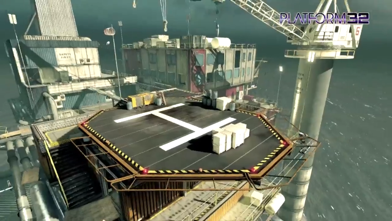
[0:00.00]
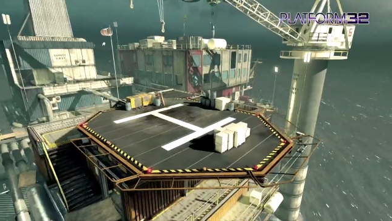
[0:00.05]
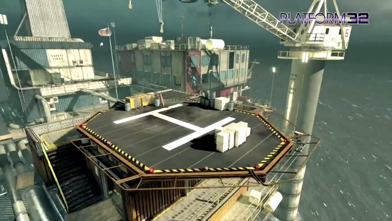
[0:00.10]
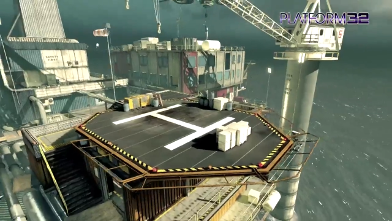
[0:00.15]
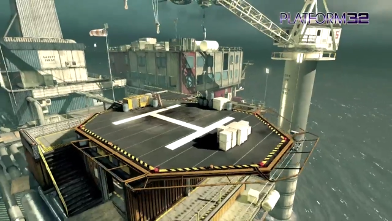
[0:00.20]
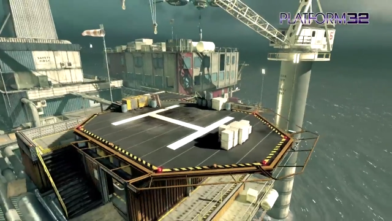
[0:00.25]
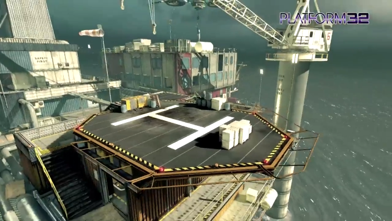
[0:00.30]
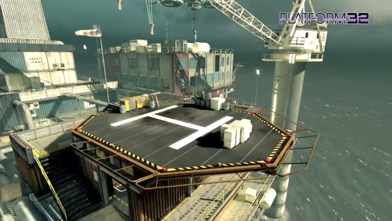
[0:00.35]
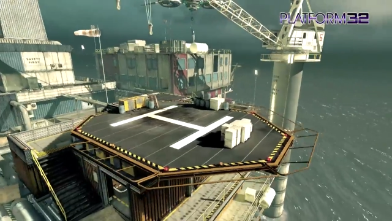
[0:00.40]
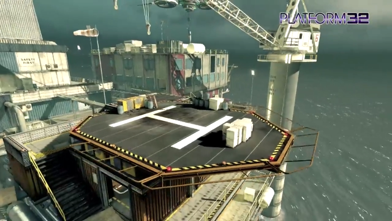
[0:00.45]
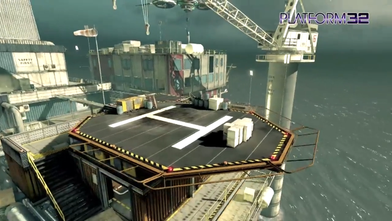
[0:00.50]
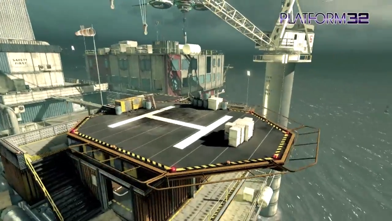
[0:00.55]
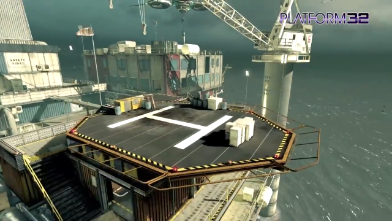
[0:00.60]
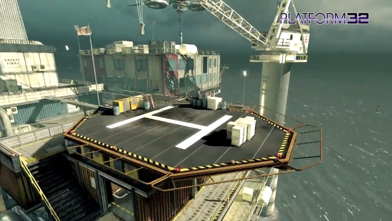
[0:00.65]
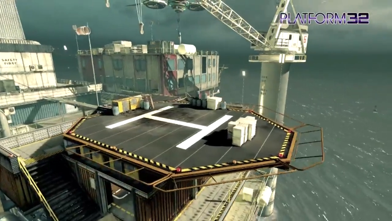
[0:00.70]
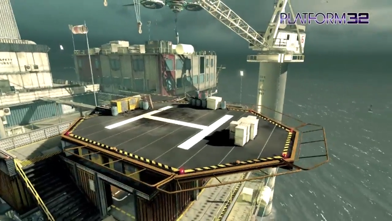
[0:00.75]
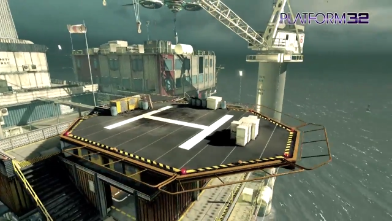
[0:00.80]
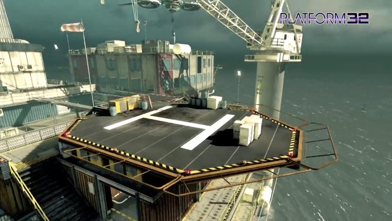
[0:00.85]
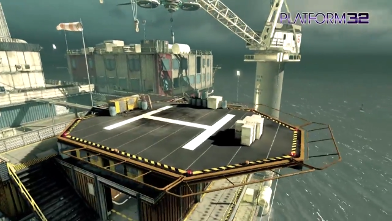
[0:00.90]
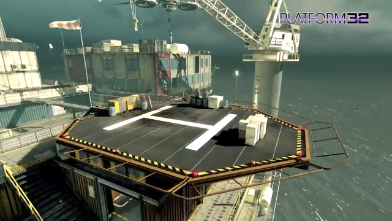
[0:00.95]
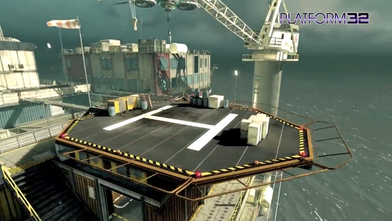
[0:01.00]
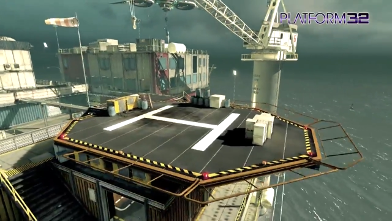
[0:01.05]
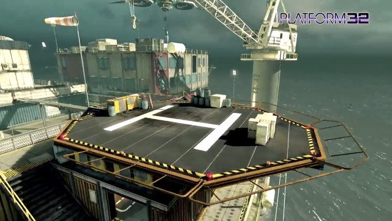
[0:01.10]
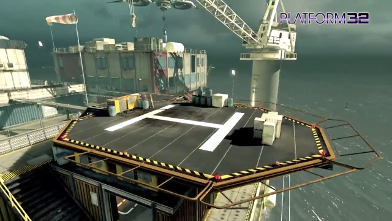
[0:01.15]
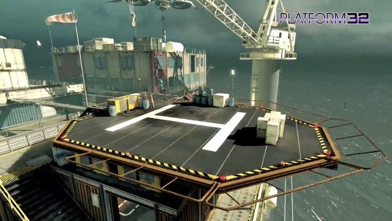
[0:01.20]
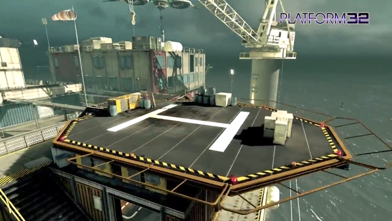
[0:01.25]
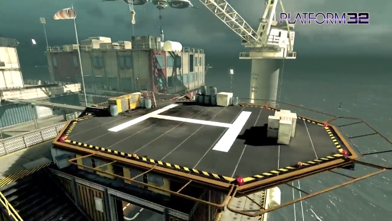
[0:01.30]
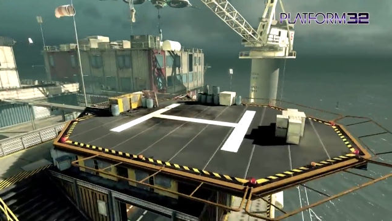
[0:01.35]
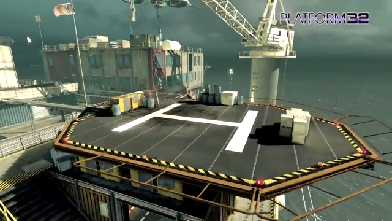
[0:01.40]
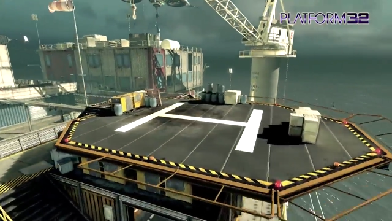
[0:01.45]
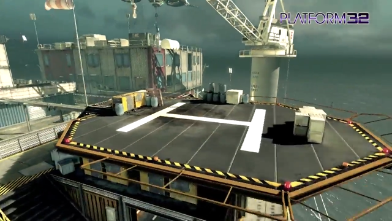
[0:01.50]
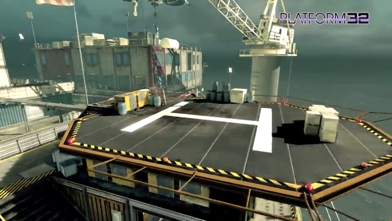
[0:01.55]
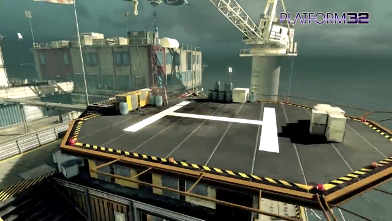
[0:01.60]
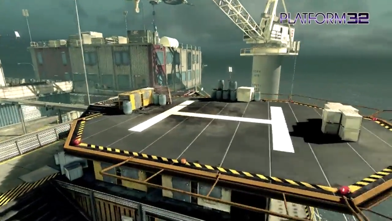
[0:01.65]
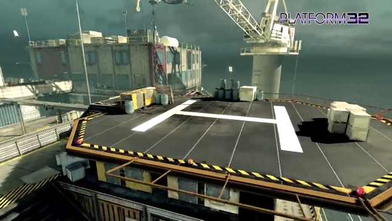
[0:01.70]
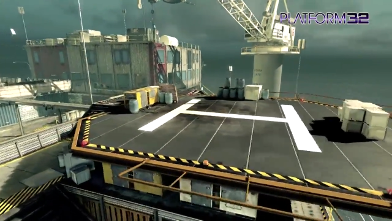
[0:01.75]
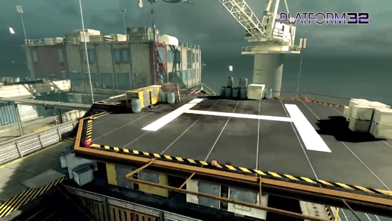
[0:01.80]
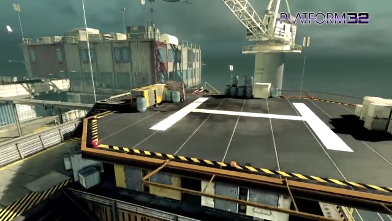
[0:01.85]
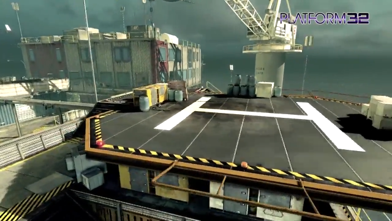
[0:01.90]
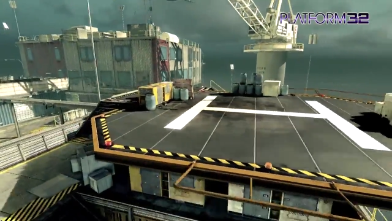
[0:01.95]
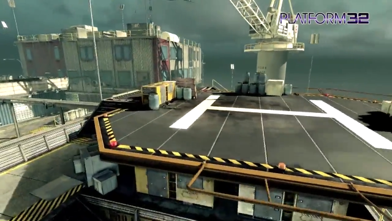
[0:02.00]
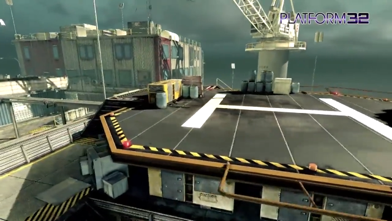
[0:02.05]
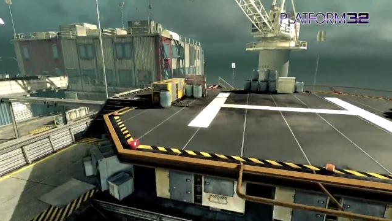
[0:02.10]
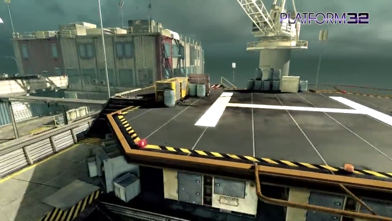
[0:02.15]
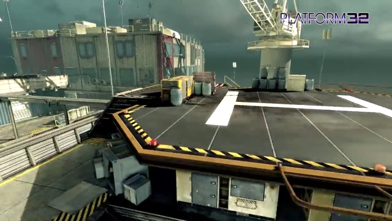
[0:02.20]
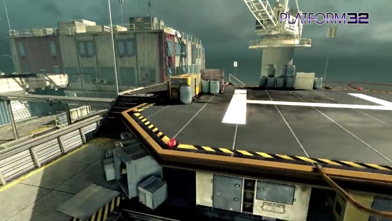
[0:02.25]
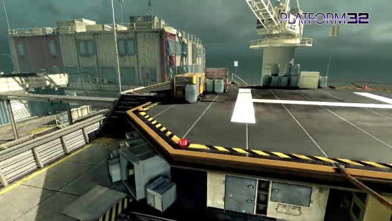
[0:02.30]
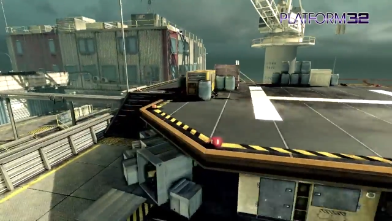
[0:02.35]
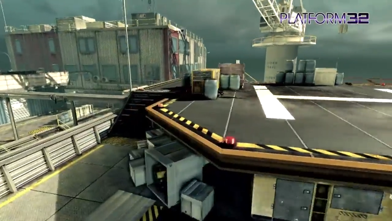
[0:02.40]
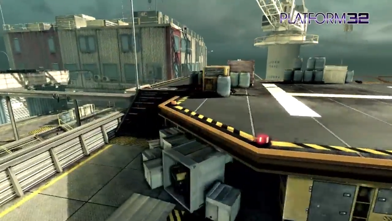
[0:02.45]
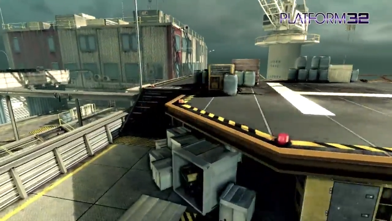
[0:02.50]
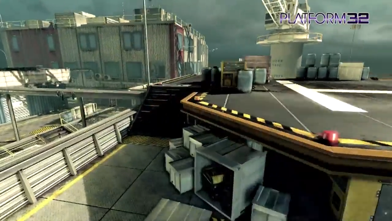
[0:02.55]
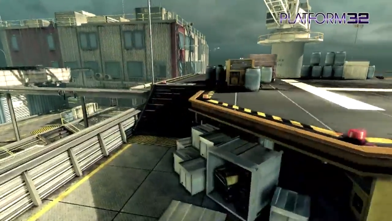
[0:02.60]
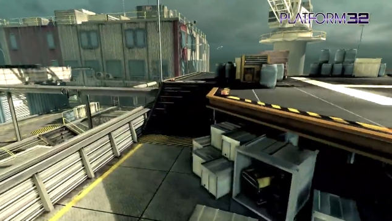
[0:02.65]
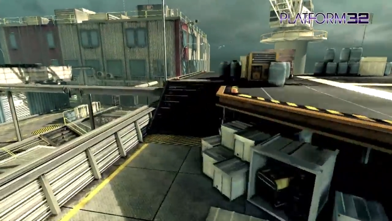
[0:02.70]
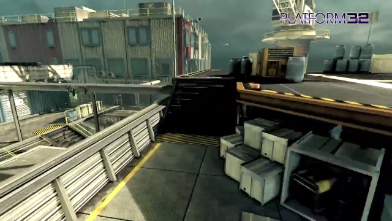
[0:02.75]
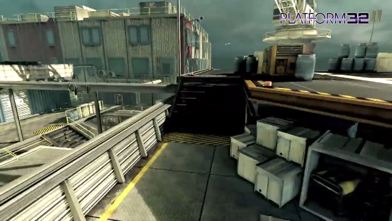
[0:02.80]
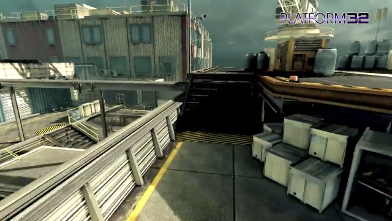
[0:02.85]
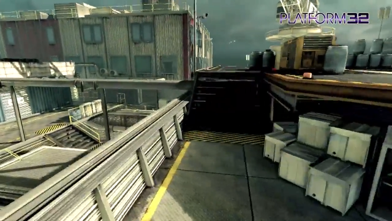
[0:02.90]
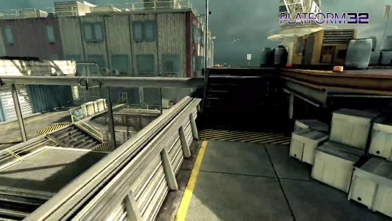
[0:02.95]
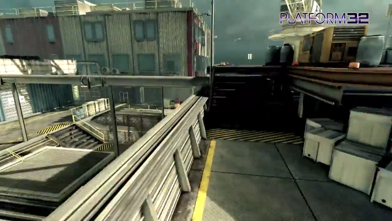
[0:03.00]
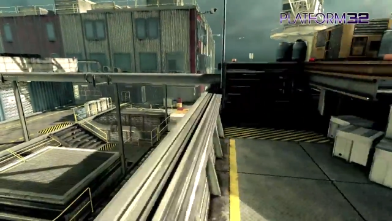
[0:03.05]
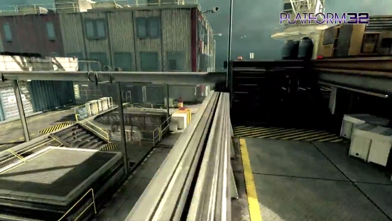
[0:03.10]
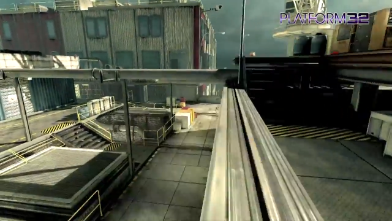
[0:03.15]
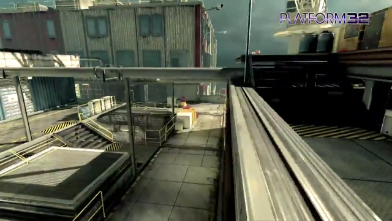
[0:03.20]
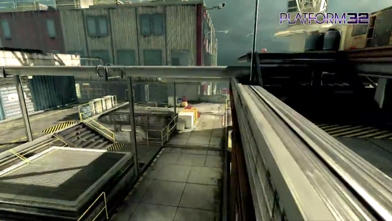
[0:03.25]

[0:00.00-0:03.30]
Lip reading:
[unreadable: no face in view]